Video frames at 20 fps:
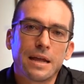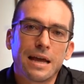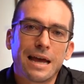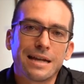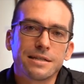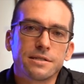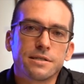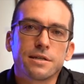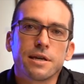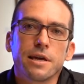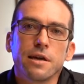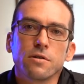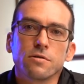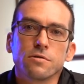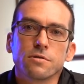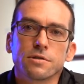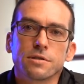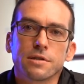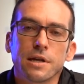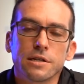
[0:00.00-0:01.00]
and
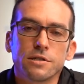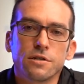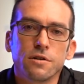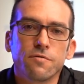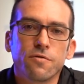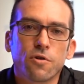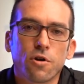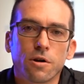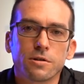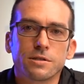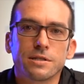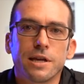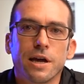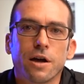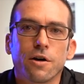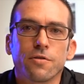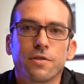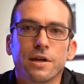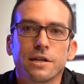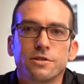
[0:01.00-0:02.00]
skills that you've got
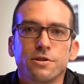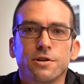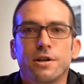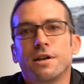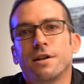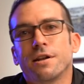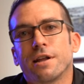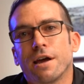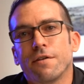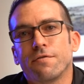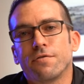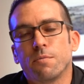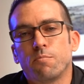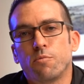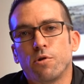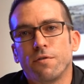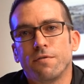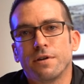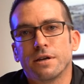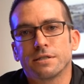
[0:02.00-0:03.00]
now that you didn't have the
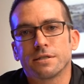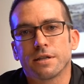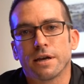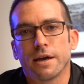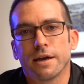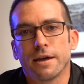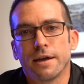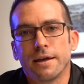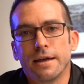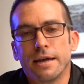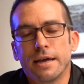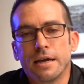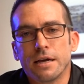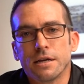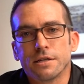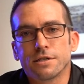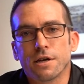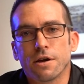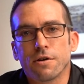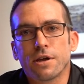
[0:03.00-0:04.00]
previous day.
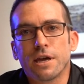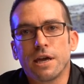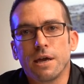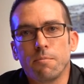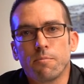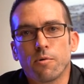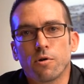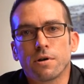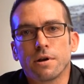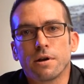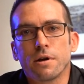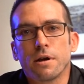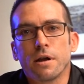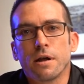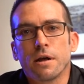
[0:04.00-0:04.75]
So keep on